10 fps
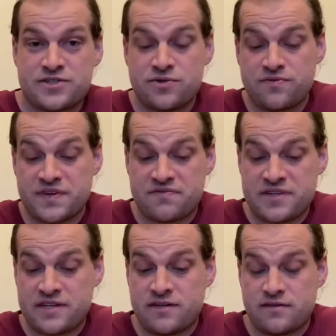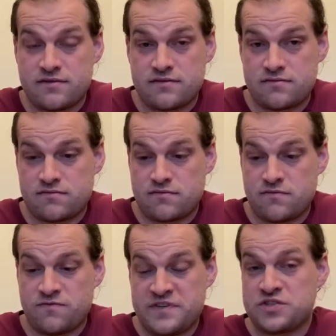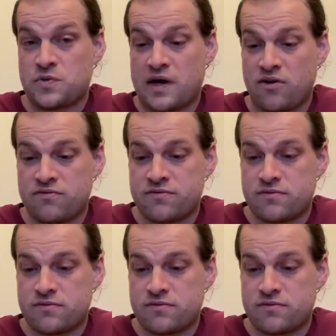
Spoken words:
250 V12,